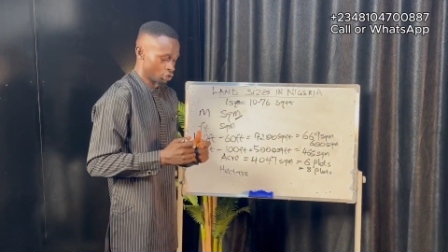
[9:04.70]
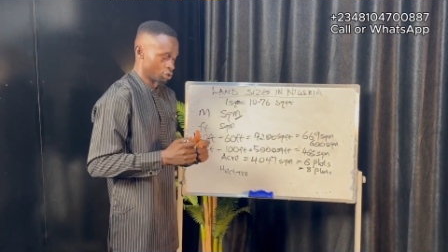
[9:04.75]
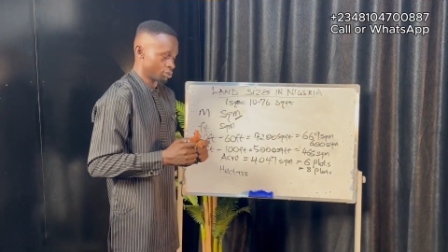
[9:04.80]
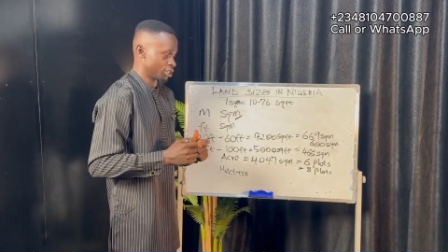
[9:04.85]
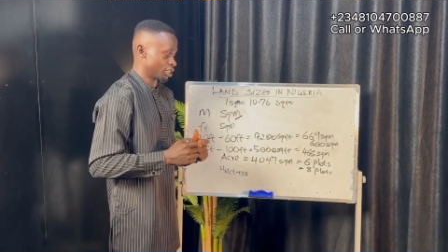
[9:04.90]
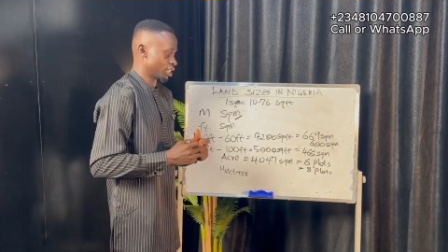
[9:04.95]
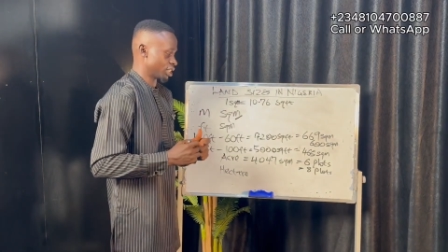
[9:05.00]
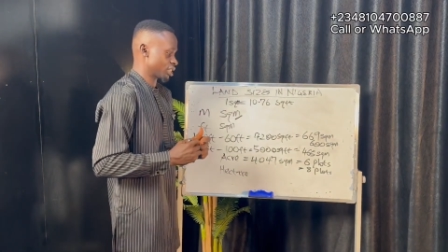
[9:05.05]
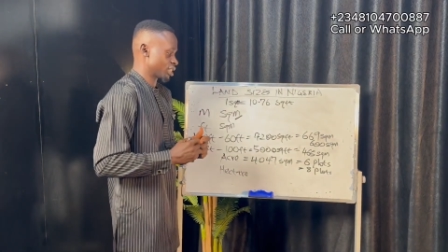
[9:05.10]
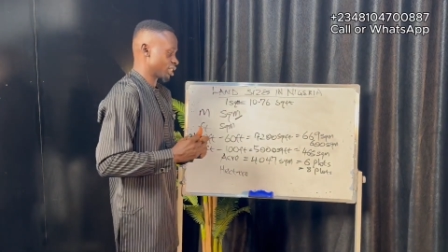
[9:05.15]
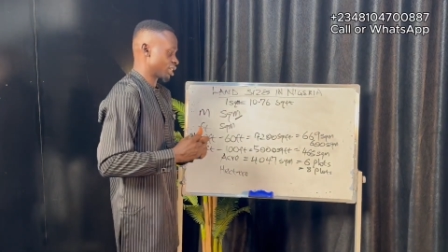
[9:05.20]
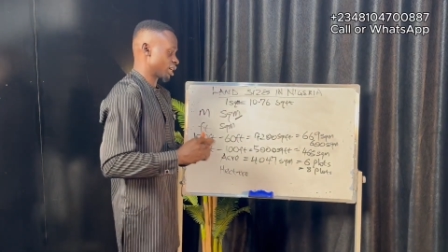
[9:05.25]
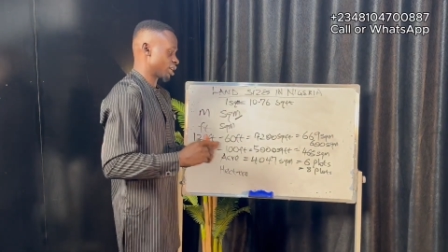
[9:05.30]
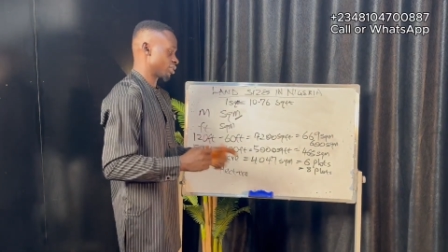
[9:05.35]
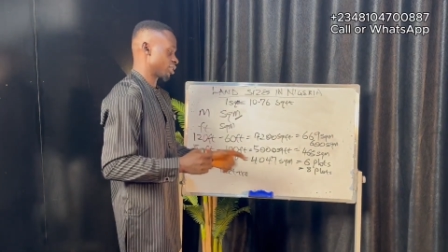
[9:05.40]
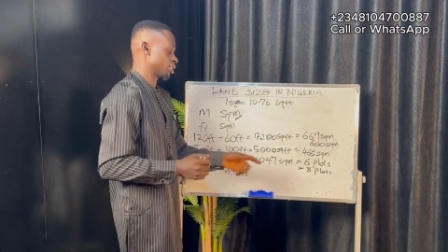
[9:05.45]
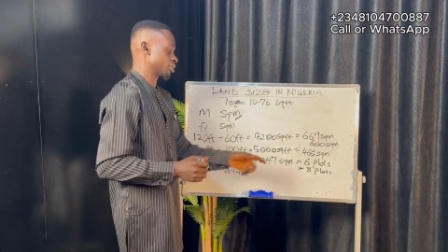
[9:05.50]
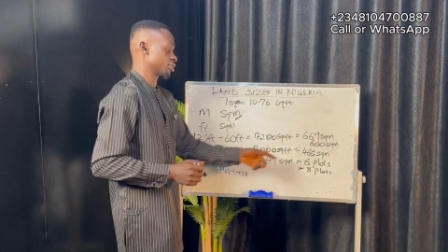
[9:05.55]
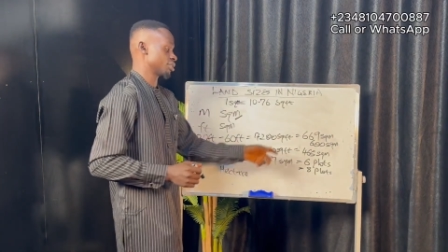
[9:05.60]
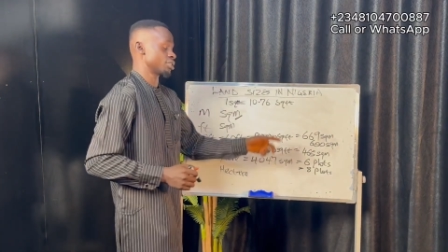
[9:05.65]
You should be getting
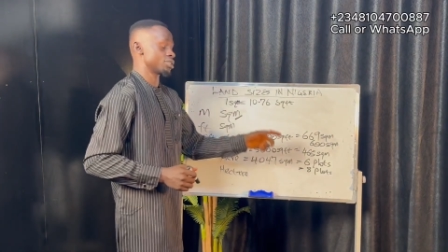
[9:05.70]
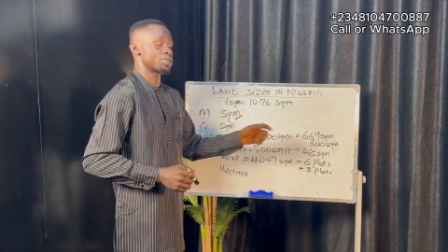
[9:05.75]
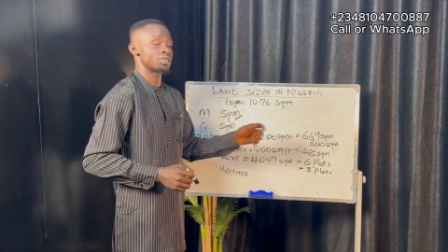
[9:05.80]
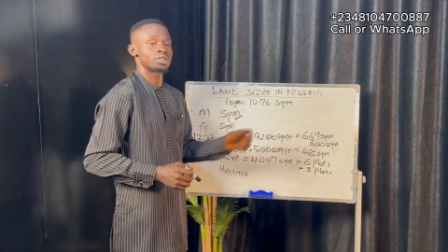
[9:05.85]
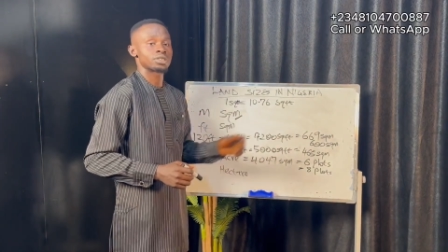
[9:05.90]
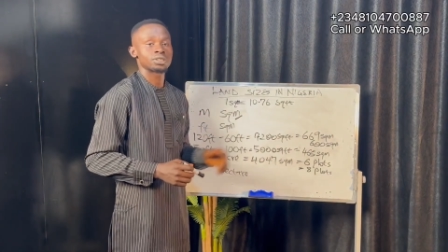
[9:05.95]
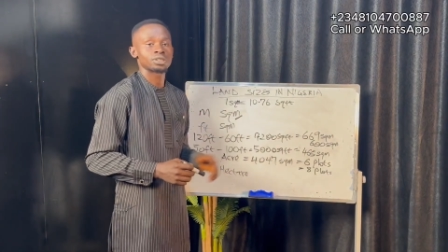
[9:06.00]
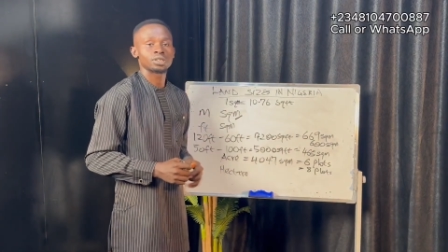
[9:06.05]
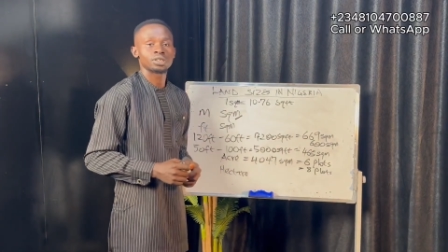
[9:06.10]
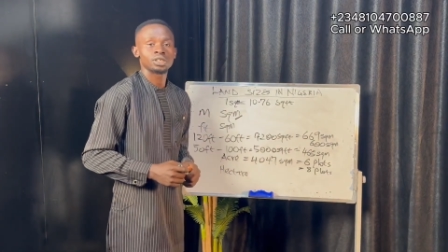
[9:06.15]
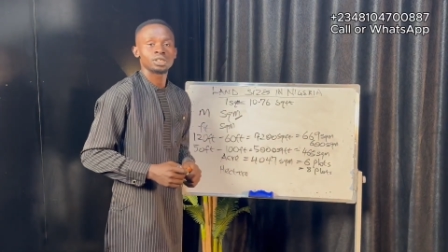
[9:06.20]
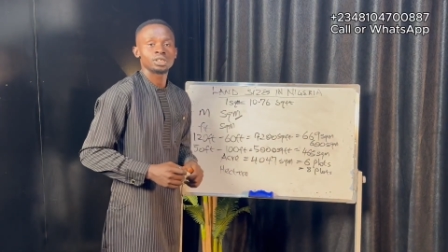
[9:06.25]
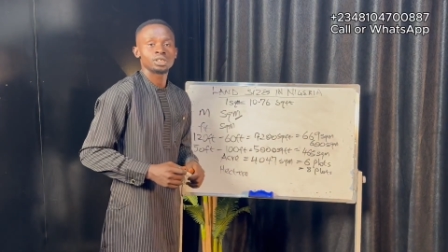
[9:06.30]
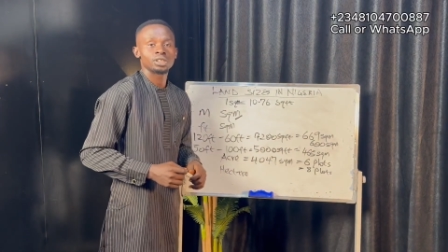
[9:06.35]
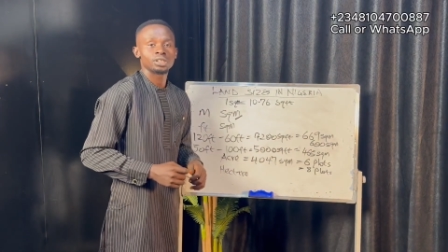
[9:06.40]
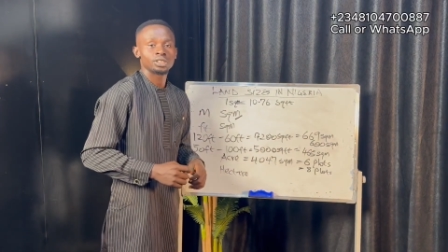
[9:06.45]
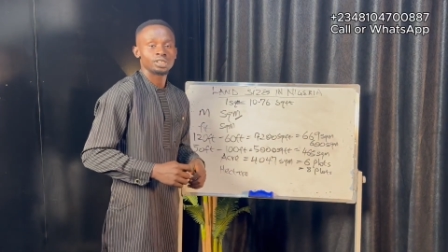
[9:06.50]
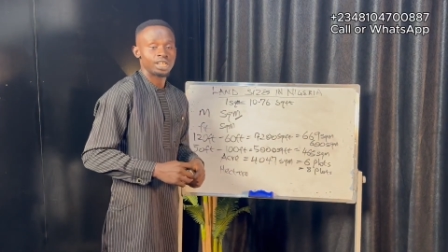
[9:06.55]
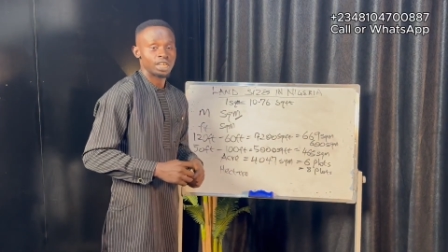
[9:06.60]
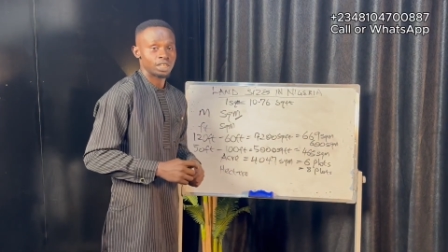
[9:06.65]
around this.
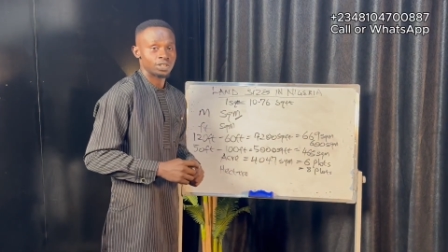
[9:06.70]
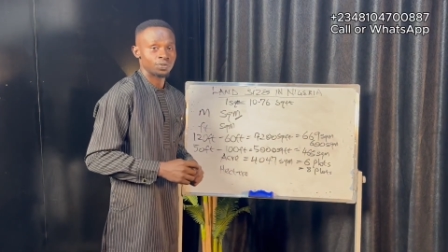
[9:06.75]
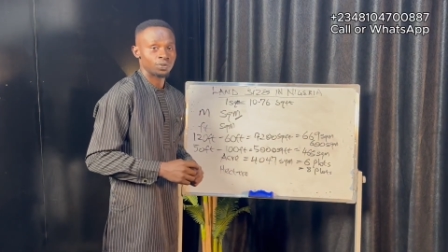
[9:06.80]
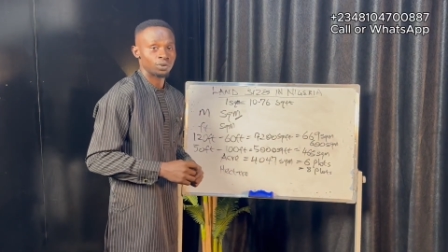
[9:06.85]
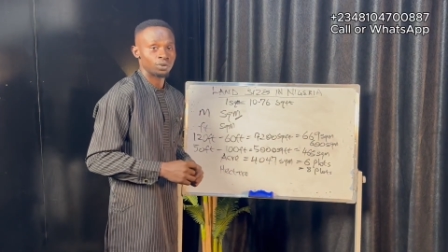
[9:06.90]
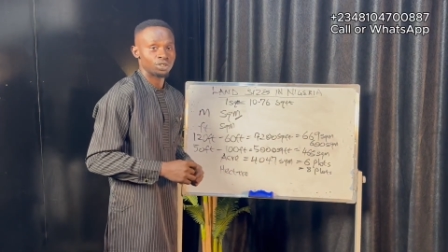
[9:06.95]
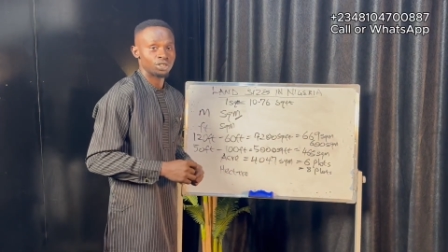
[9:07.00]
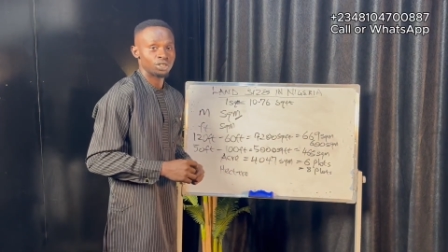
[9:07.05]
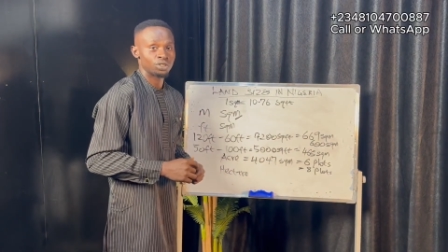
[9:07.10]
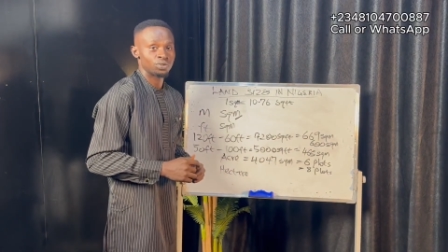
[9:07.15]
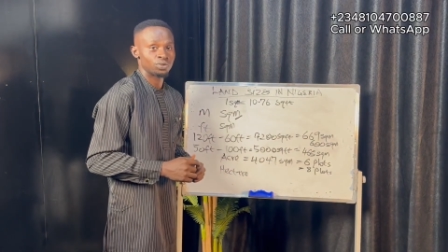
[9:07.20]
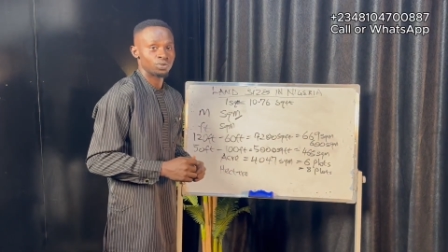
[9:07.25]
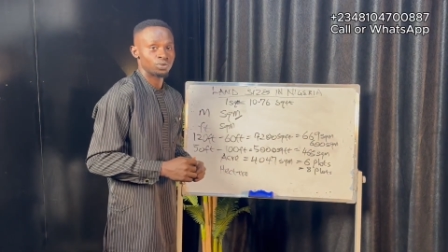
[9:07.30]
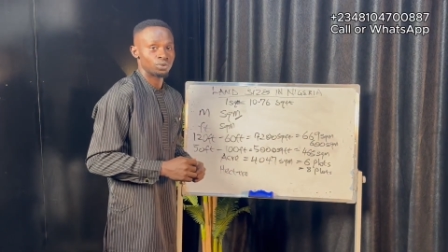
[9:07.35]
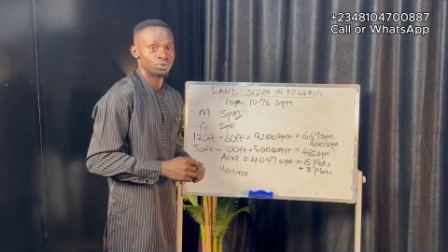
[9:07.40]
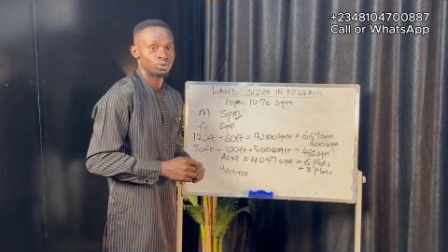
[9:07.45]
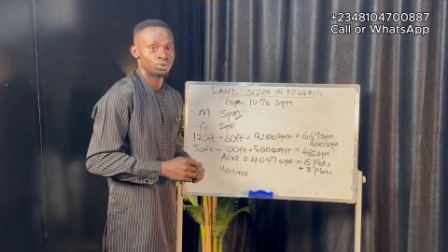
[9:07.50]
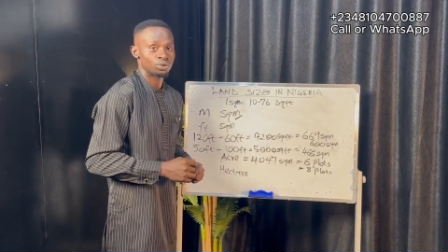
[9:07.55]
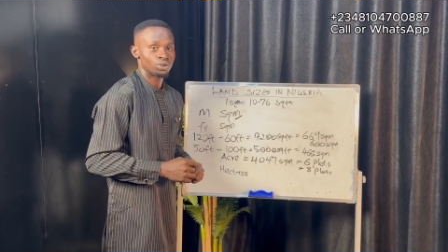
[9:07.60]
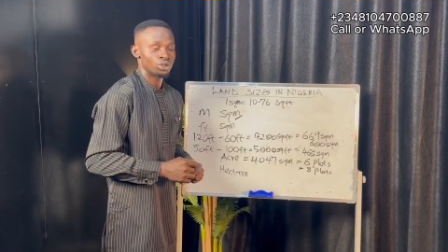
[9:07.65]
That's for
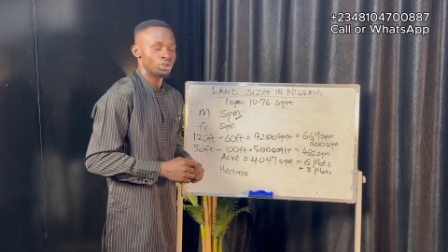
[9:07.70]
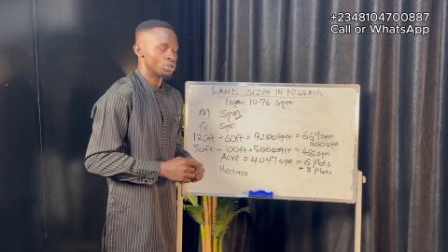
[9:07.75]
Enugu.